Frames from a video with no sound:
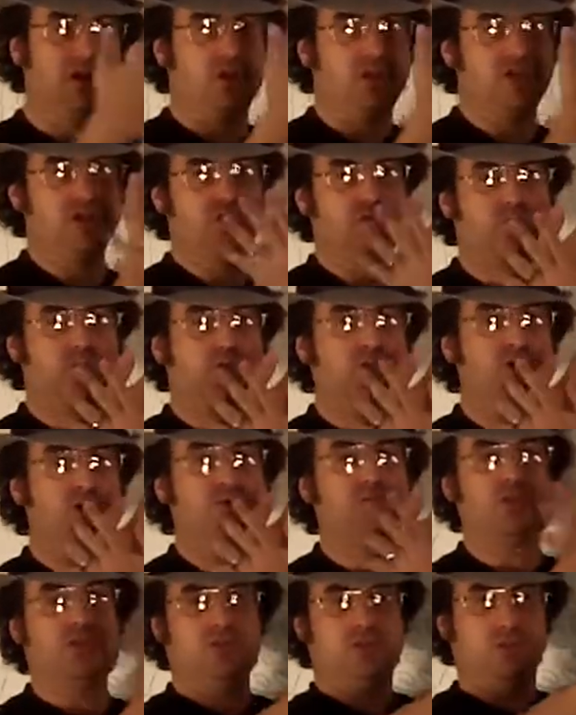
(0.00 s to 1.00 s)
are
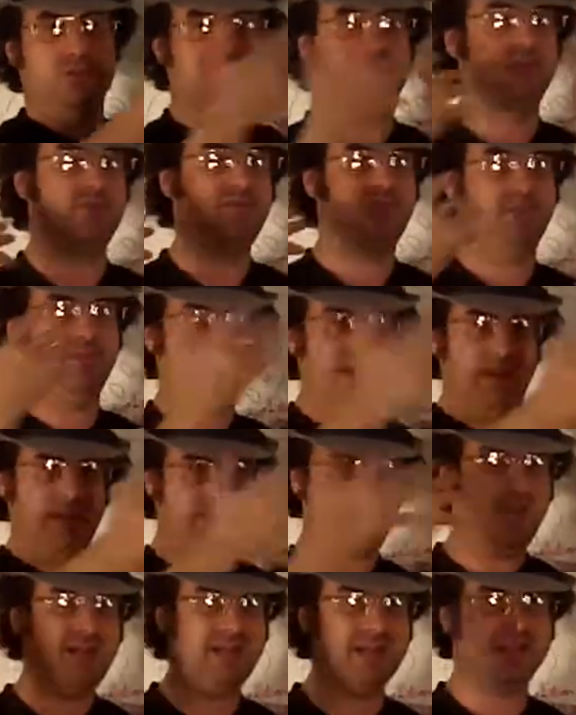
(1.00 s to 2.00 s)
exposed to enough of
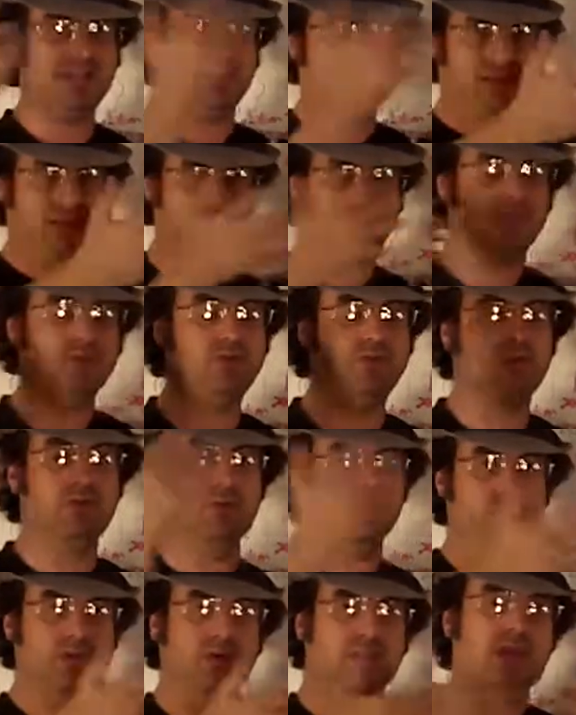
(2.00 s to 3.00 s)
that passing through
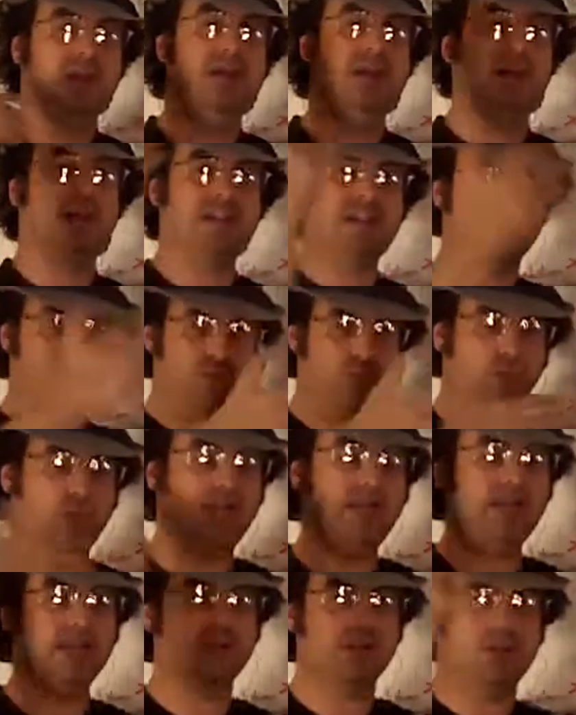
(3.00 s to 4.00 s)
you. As the
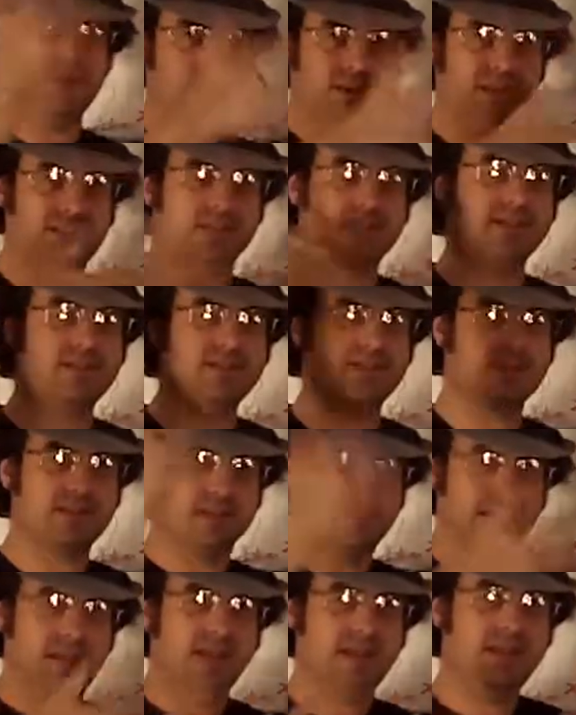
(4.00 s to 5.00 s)
rate
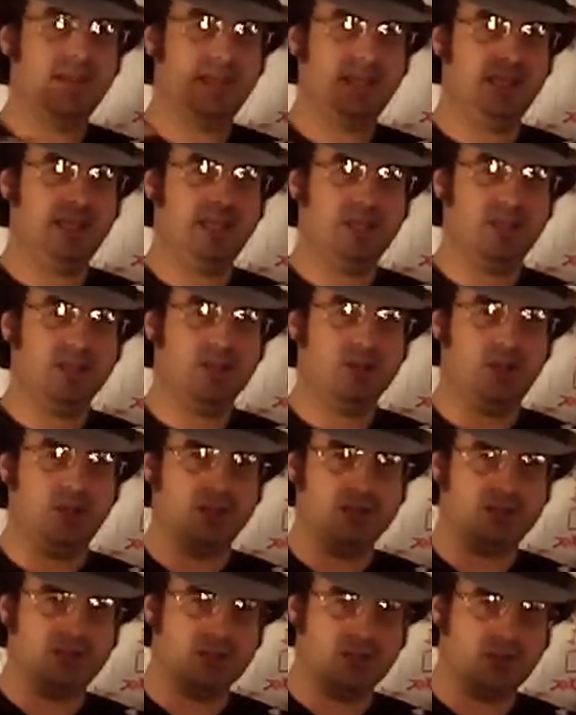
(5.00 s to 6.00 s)
increases, it
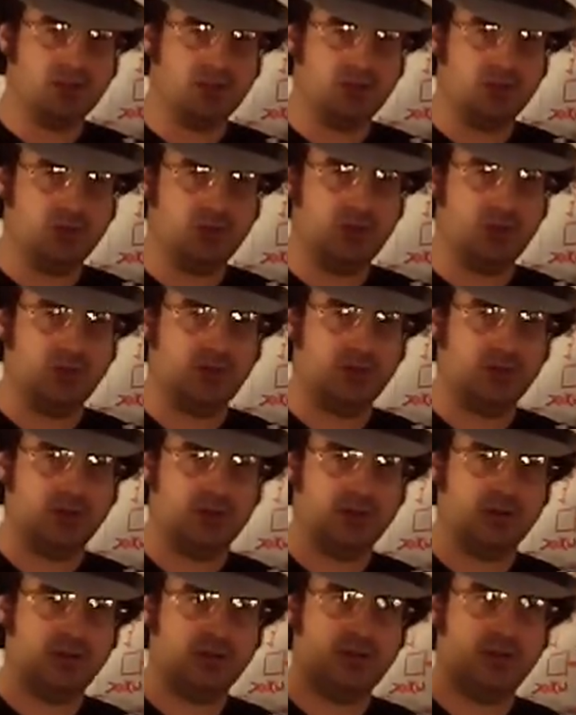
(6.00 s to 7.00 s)
causes your
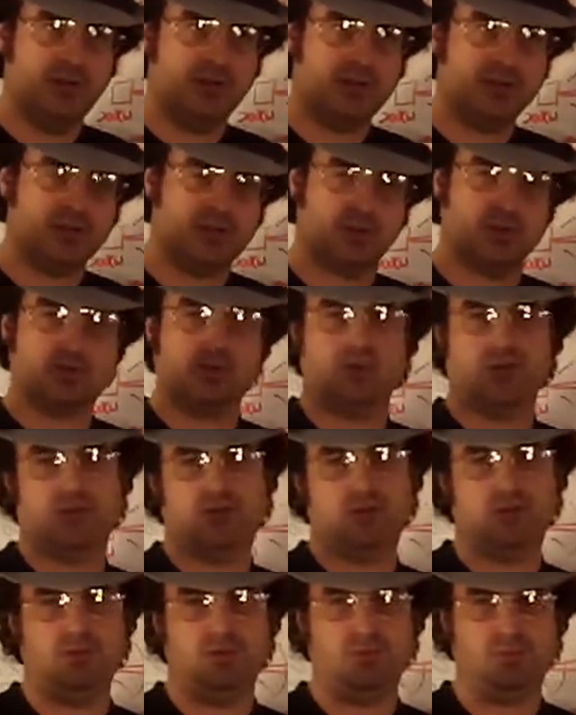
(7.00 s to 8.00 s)
nuclear structure
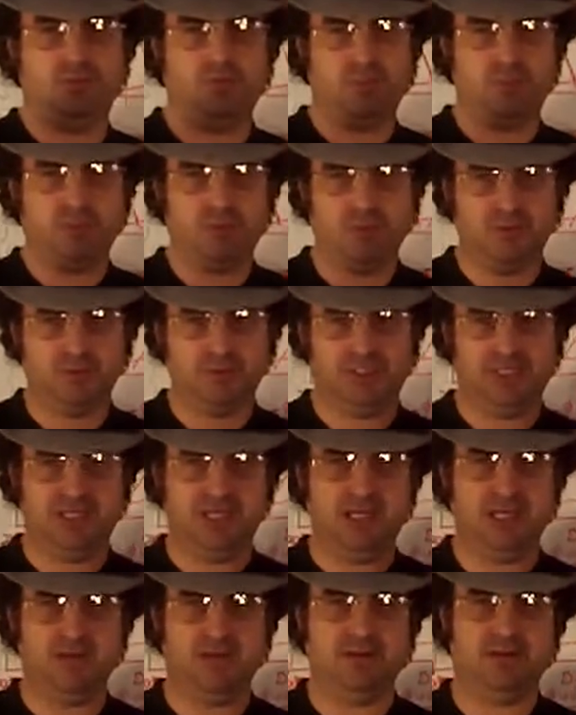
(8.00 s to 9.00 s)
to pull
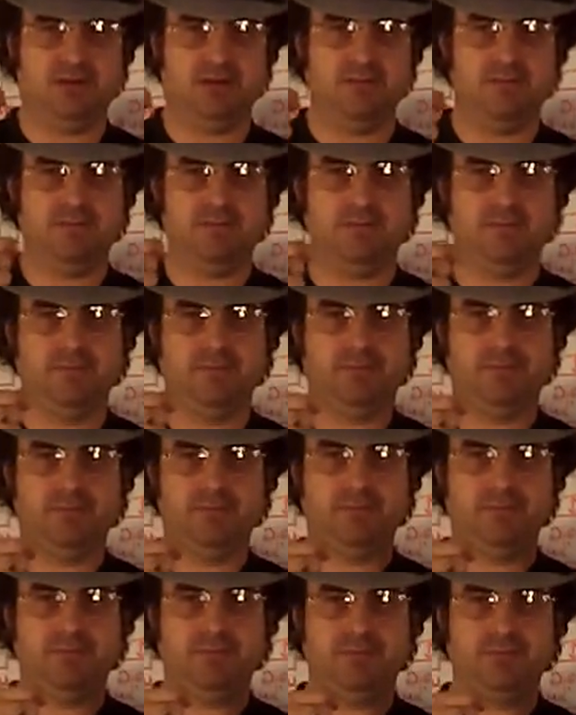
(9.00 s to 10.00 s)
together.
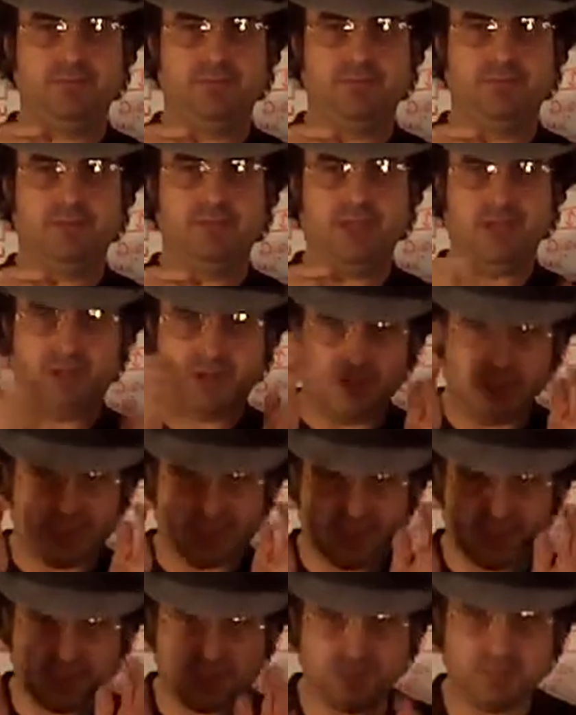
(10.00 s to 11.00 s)

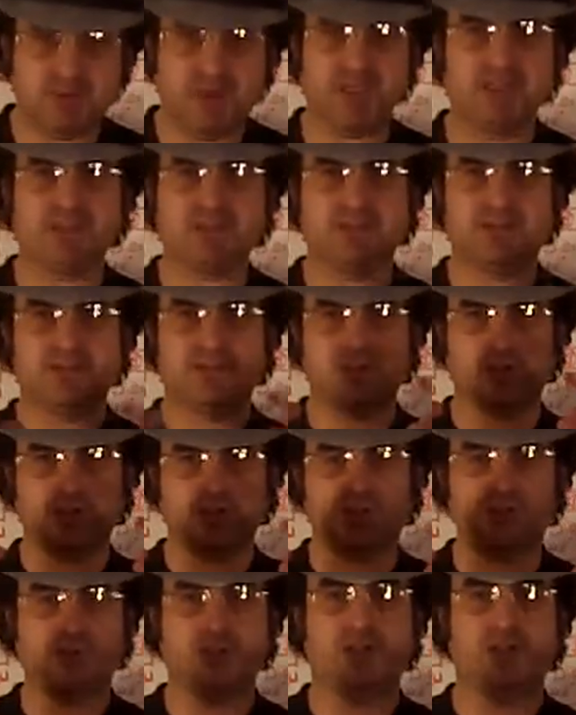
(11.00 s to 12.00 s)
Causes space to
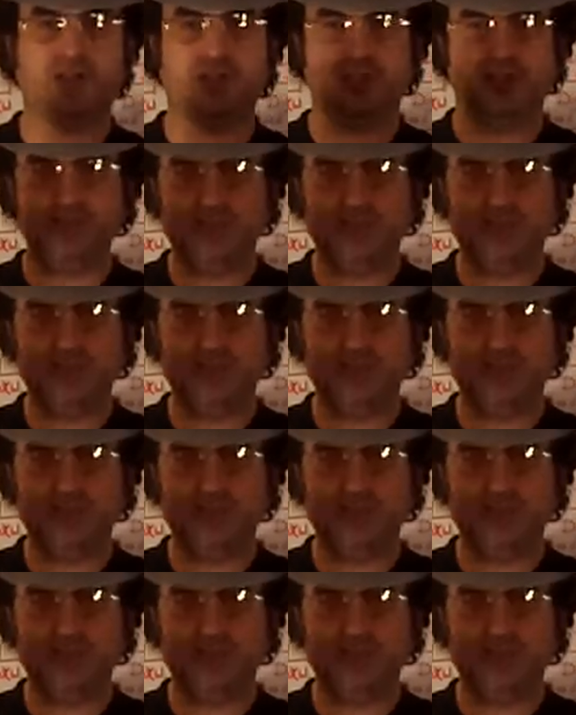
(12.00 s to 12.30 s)
compress.